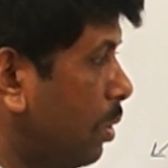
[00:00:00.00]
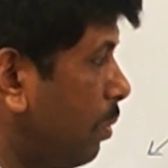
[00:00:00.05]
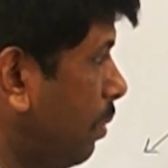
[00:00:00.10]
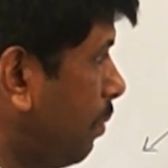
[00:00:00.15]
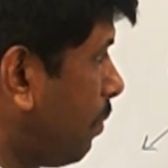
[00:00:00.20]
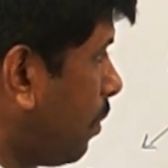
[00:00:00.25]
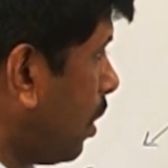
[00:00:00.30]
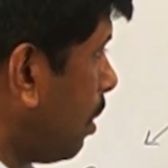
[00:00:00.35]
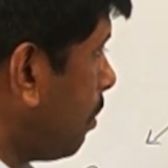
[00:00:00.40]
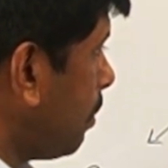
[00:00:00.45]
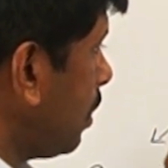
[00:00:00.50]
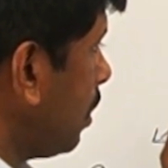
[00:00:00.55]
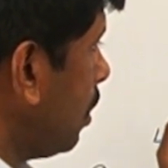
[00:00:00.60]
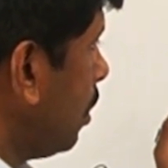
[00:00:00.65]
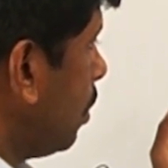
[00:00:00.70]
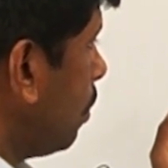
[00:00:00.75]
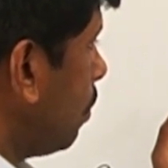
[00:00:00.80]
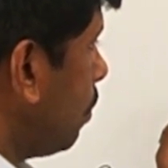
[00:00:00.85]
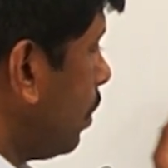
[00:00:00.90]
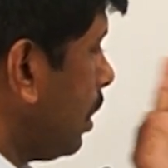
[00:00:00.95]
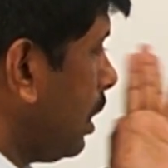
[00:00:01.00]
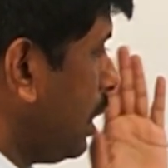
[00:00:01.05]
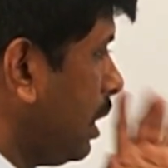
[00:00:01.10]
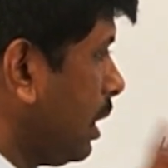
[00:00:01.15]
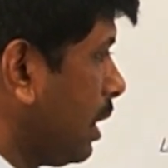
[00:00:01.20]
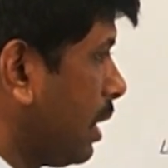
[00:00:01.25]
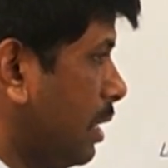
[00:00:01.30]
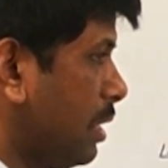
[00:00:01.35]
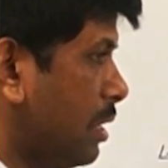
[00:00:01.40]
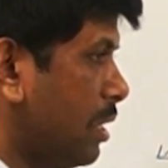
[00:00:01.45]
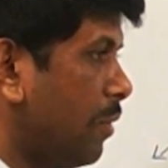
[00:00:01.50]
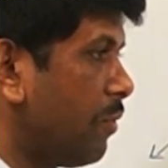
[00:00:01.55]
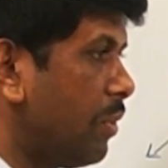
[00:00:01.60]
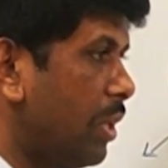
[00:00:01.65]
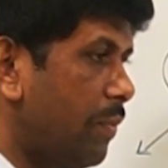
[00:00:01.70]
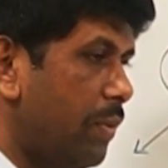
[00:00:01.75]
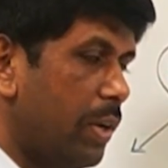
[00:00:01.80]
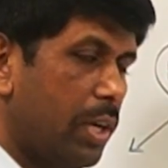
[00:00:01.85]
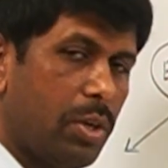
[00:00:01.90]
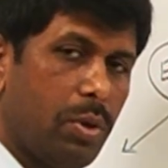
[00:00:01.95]
to be formed. Only in the case of
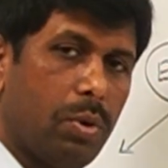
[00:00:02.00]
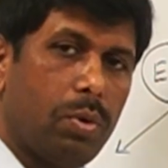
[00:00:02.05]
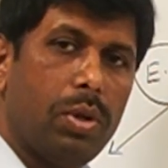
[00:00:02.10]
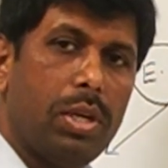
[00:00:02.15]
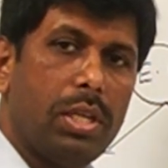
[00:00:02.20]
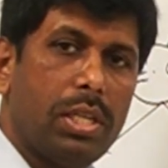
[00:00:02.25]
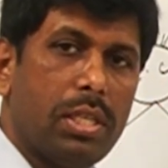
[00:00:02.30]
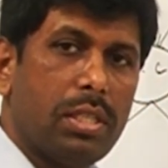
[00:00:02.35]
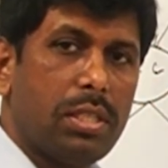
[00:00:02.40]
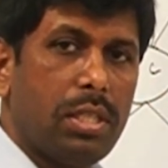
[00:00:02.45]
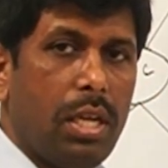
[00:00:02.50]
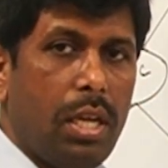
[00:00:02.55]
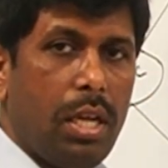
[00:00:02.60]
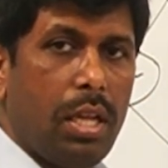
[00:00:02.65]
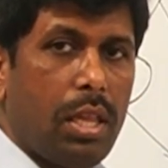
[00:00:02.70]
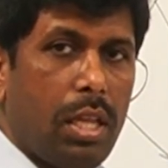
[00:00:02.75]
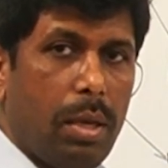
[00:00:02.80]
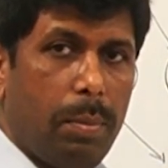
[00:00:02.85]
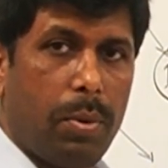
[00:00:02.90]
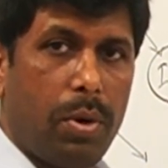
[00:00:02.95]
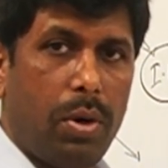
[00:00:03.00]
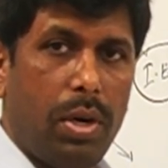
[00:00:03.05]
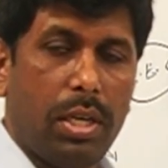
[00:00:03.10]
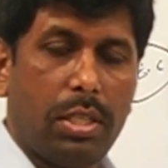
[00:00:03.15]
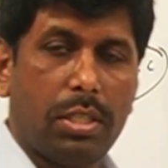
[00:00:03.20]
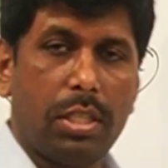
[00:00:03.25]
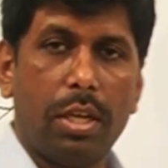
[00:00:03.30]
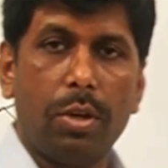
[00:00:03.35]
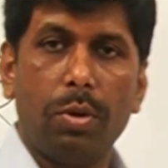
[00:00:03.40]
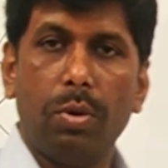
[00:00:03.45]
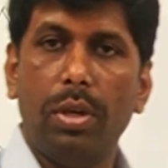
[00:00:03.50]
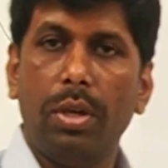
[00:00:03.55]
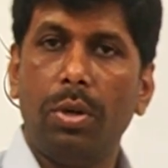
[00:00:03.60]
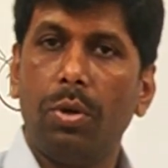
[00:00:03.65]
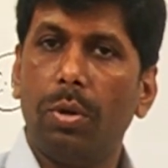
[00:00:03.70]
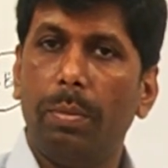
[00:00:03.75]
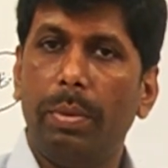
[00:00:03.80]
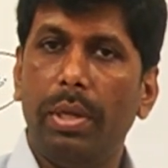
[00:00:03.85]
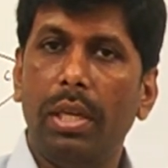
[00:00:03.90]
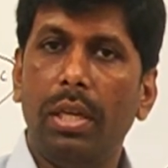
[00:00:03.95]
the effective collisions, the products are going
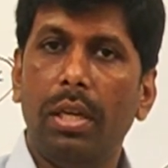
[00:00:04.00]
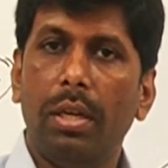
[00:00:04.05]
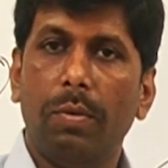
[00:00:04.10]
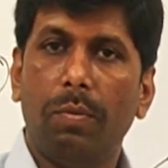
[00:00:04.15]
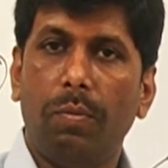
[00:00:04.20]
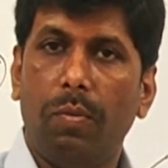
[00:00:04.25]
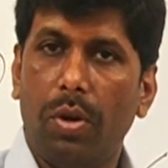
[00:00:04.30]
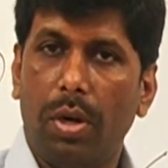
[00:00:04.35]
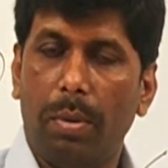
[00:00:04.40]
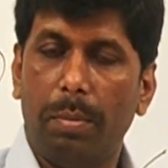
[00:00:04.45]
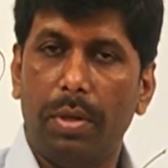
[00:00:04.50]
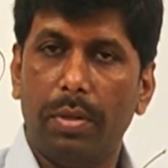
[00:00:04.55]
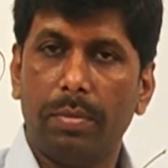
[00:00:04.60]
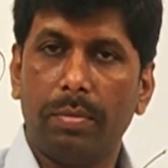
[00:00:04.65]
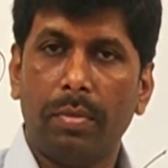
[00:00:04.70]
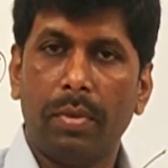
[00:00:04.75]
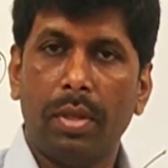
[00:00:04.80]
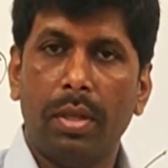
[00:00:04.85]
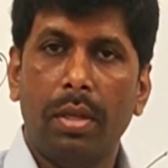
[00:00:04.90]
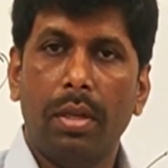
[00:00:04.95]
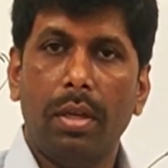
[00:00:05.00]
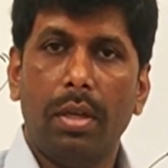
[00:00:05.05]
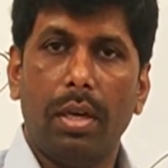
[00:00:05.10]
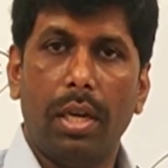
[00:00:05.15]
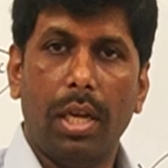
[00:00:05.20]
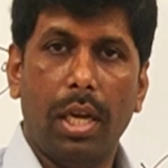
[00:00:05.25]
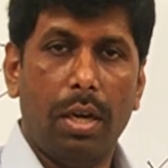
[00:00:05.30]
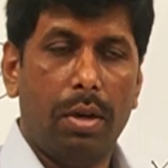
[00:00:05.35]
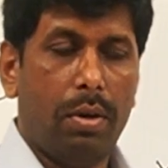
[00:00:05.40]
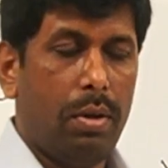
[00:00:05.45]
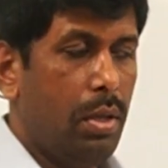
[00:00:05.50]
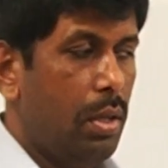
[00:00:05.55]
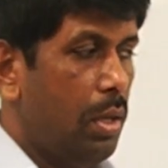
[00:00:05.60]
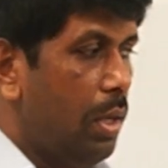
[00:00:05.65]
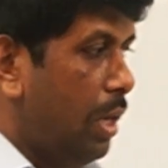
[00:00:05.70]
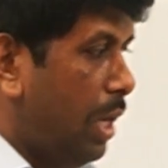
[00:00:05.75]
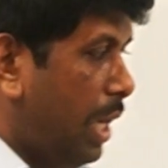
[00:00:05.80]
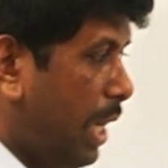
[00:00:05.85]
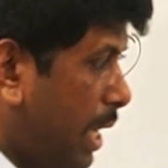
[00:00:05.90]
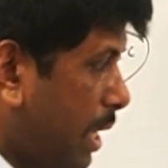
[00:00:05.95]
to be formed. Now,
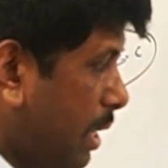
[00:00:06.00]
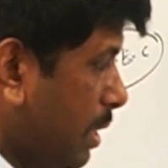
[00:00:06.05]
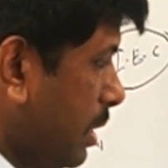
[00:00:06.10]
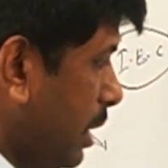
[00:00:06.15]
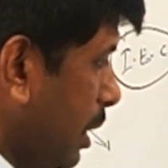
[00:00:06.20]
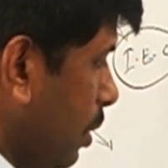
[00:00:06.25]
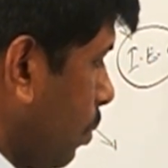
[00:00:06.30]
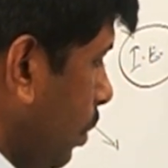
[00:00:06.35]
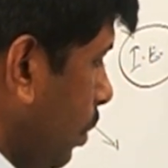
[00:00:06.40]
let us see